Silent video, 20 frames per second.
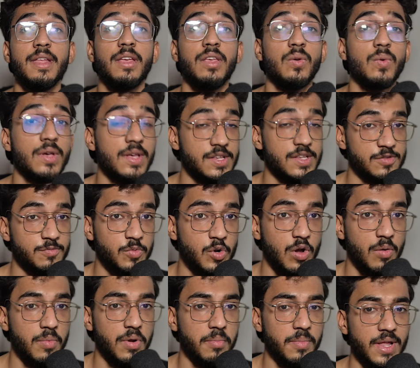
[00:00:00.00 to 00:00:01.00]
you his
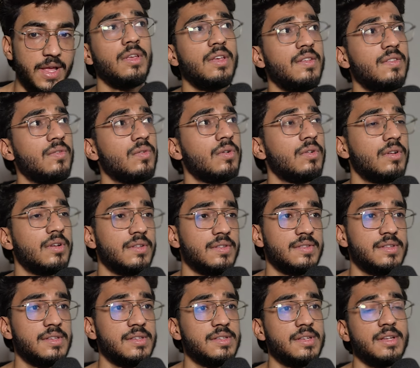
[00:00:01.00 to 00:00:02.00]
problem, like he's not
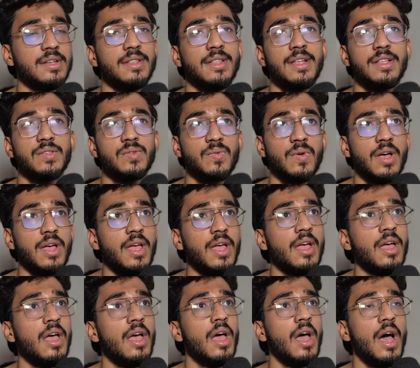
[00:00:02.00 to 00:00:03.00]
consistent, that's why
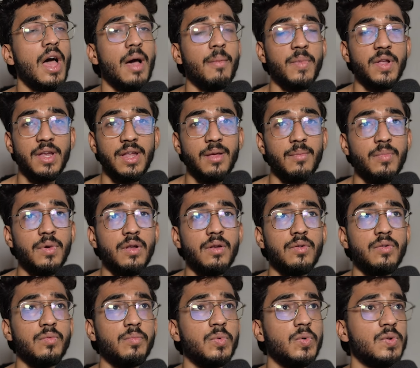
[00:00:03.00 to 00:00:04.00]
I'm unable
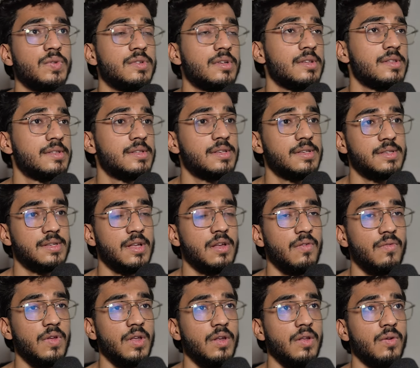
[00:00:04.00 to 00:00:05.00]
to post
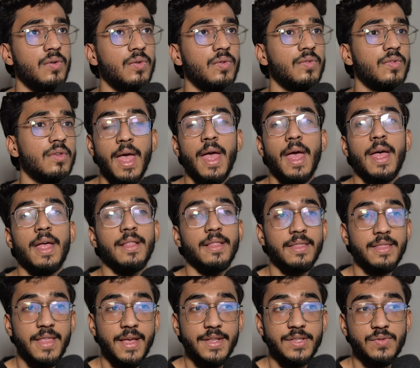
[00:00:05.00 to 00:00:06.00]
consistent videos.
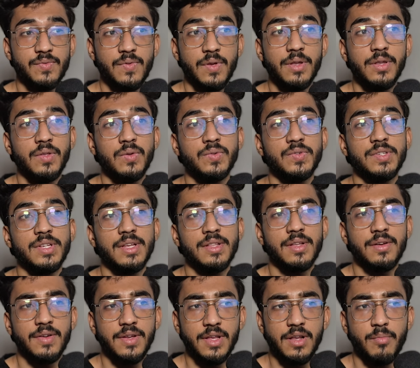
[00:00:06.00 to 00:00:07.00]
And that's when you see
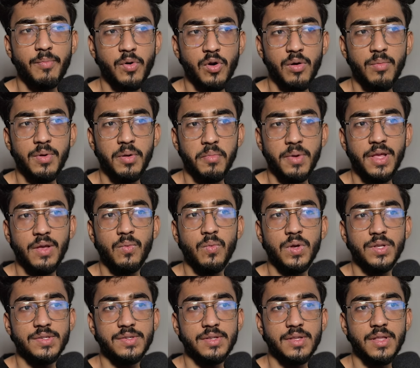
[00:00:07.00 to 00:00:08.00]
the real problem, like
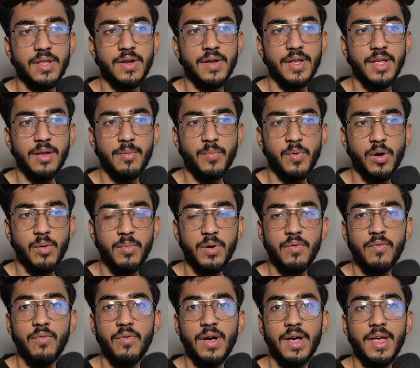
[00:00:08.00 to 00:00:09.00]
what's the real
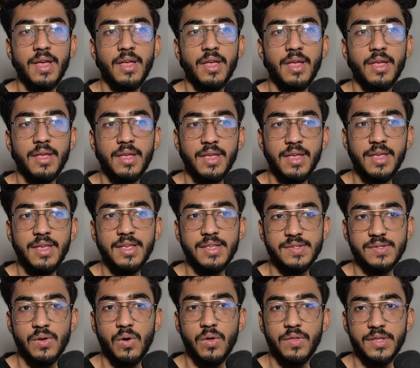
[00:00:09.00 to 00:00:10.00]
problem, why he
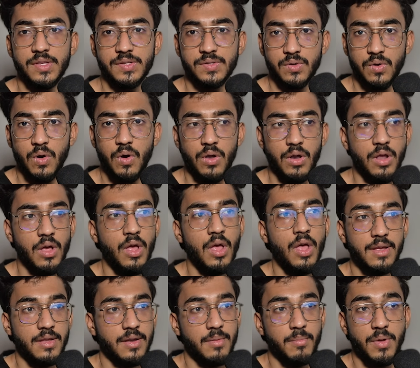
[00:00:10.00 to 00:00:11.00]
is on this call.
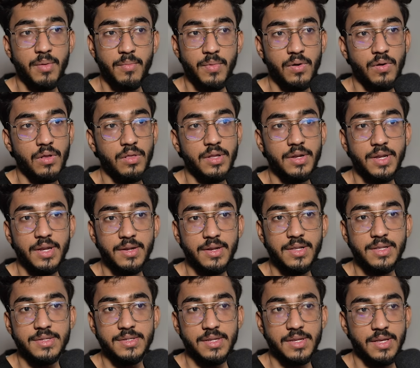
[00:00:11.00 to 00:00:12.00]
Remember all the
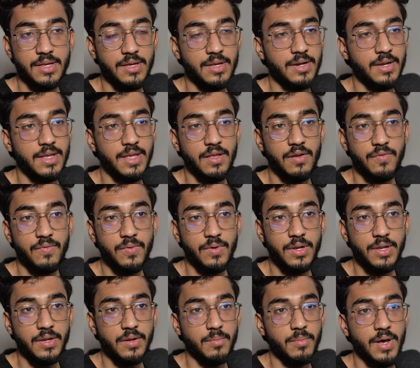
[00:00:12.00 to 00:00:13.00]
details here
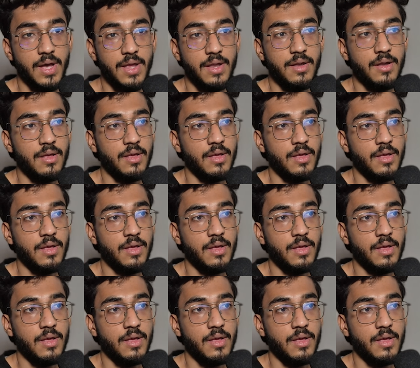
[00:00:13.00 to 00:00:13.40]
carefully in your mind.